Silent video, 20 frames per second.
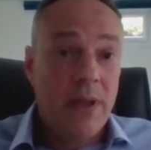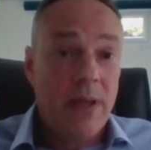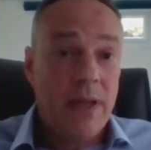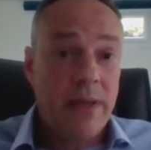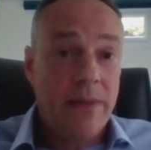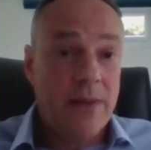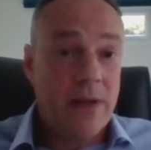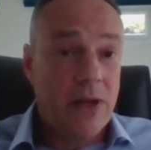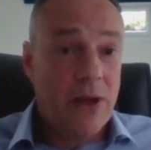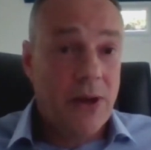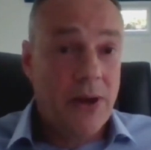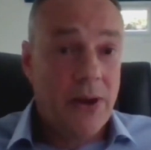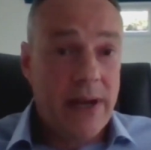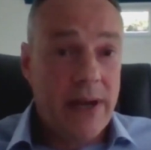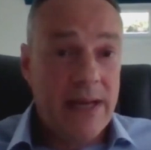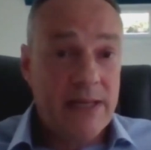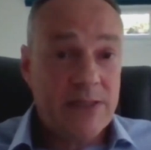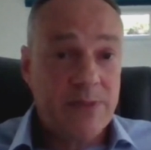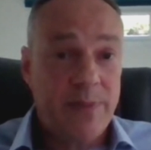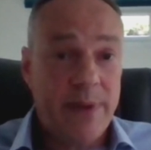In the lower
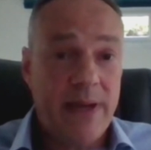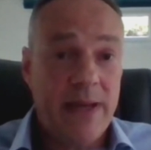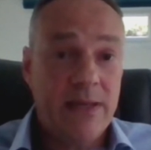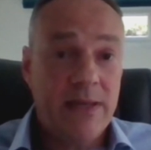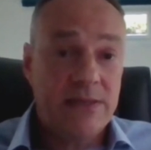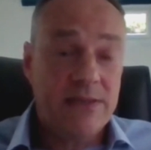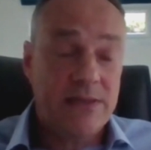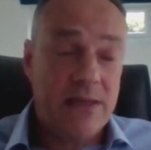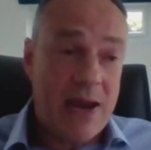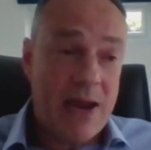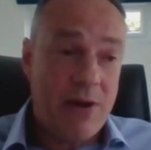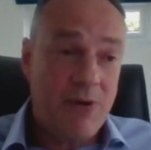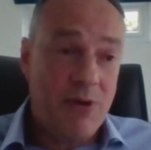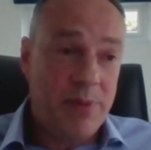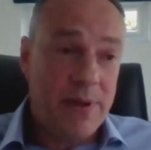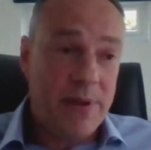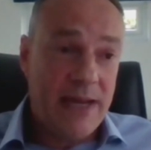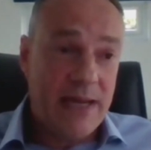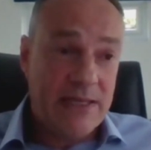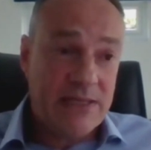airspace,
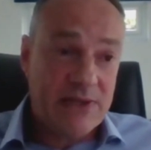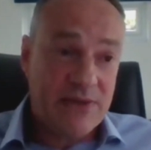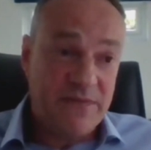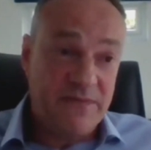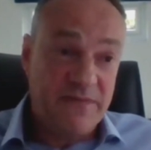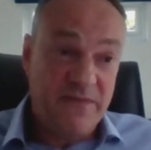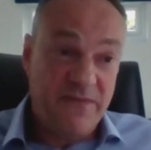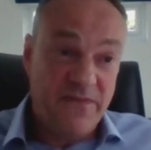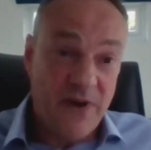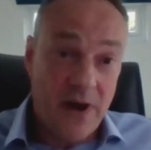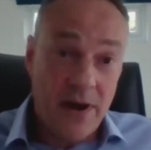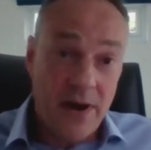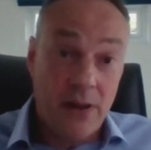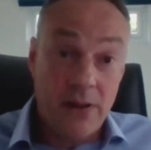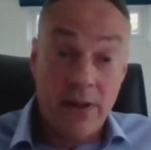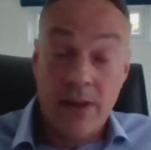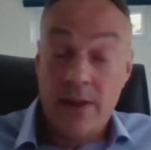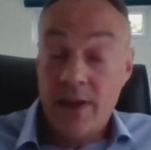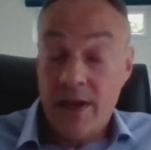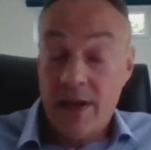aeroplanes can
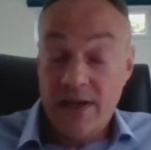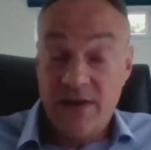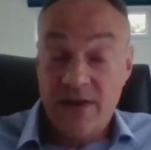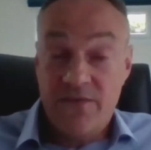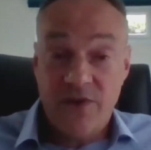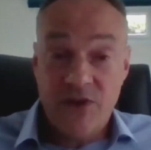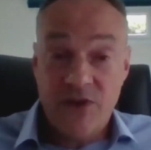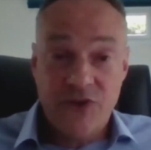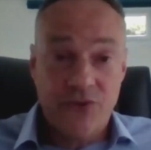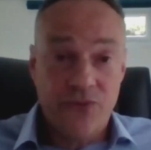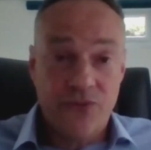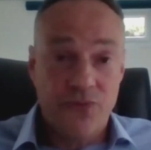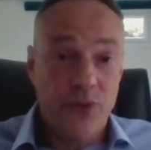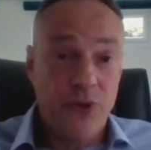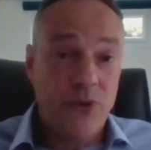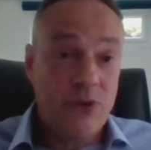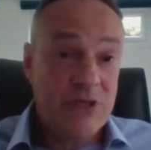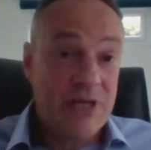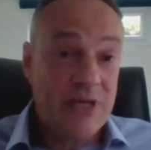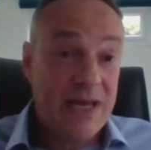file an efficient
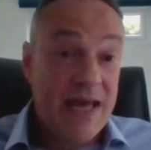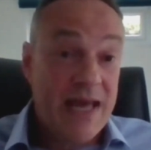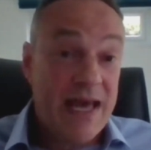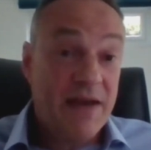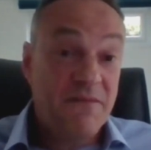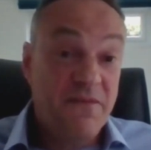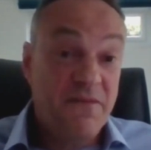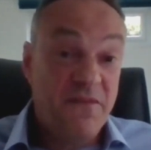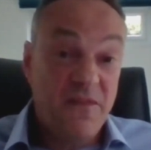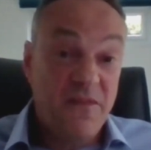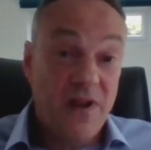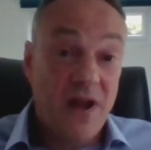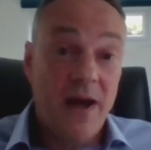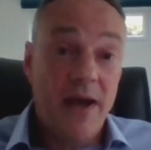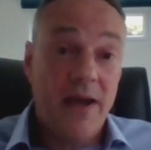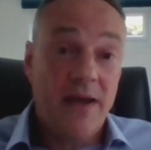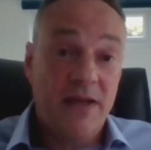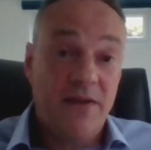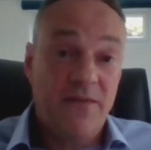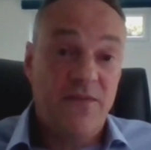route and
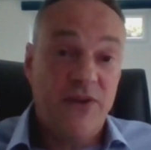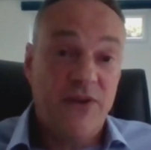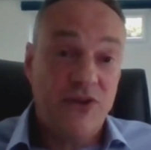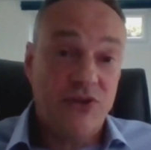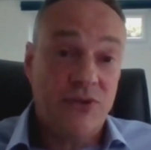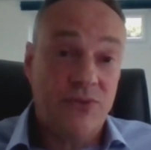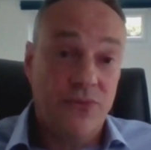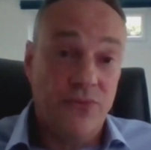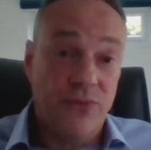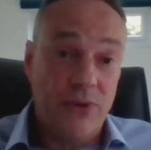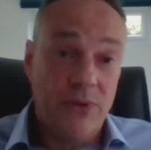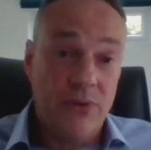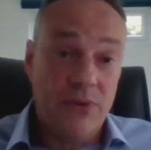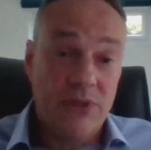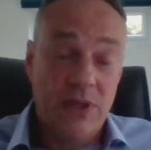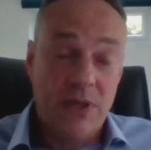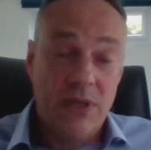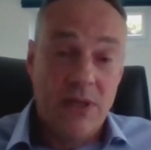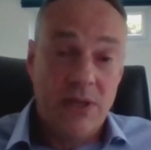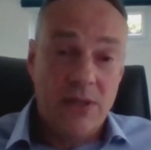fly an efficient route,
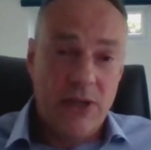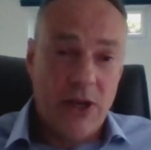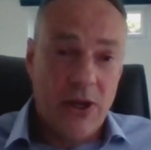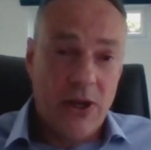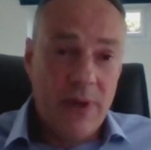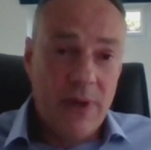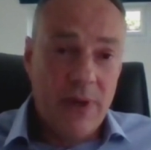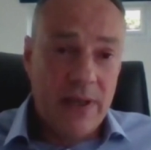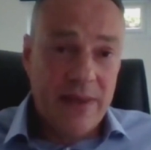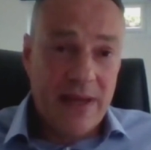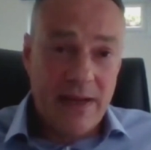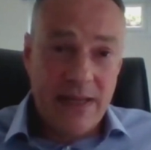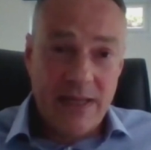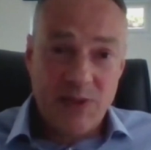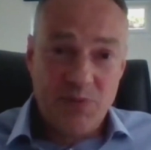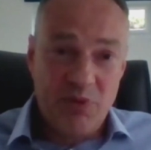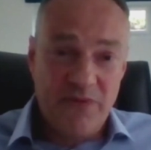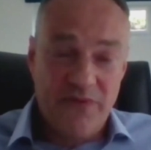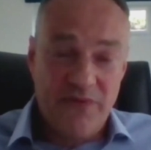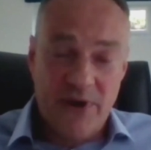knowing that it's
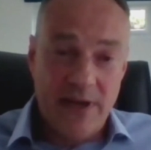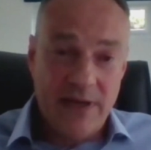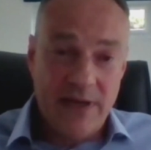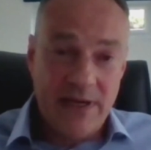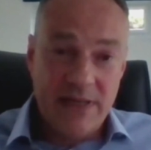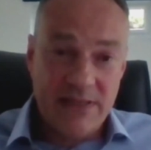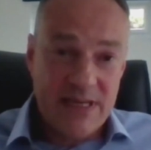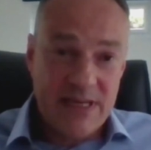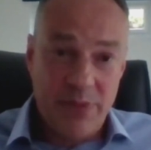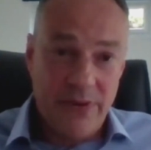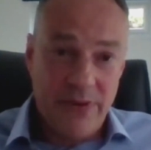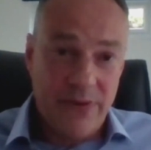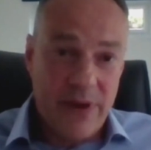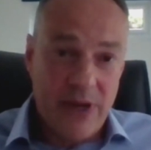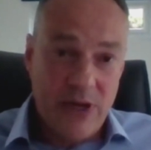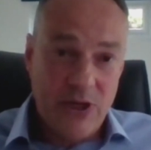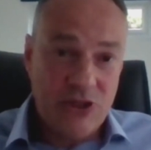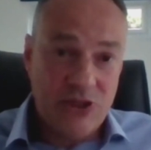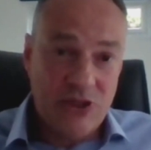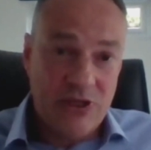providing
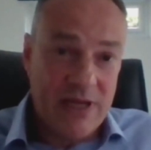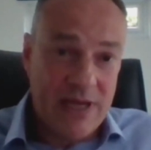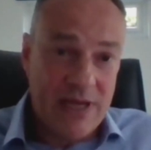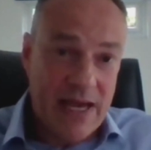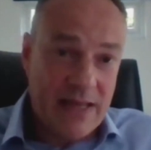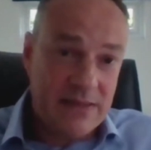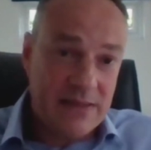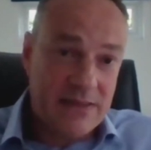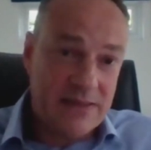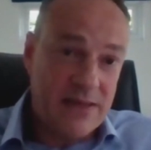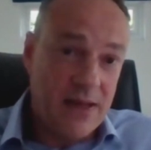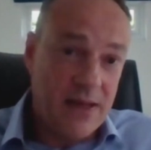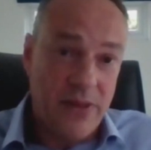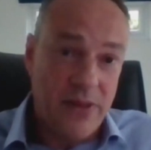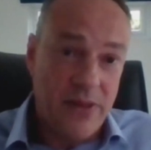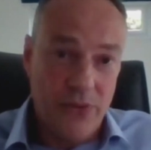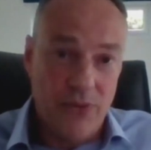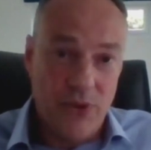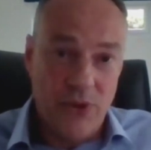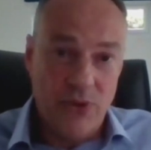separation against
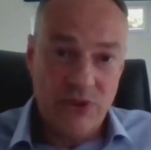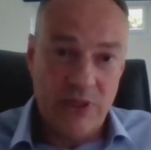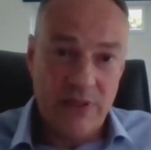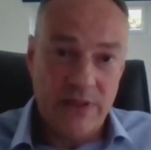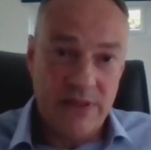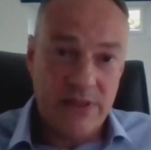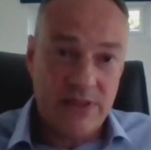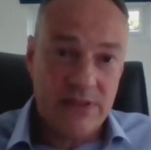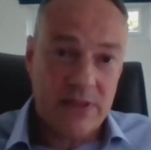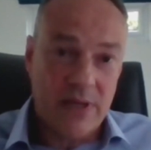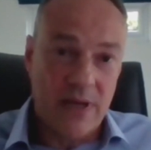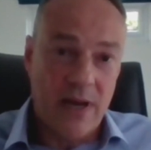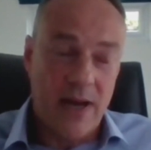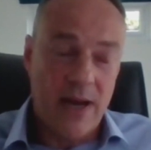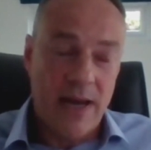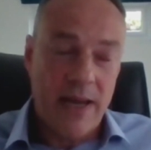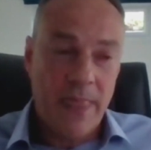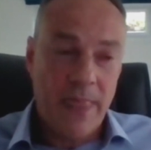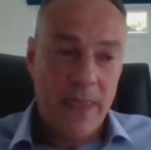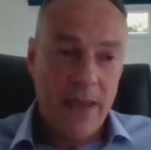other routes in the
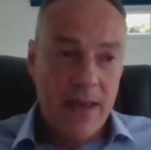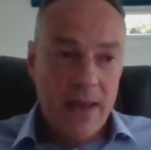sky.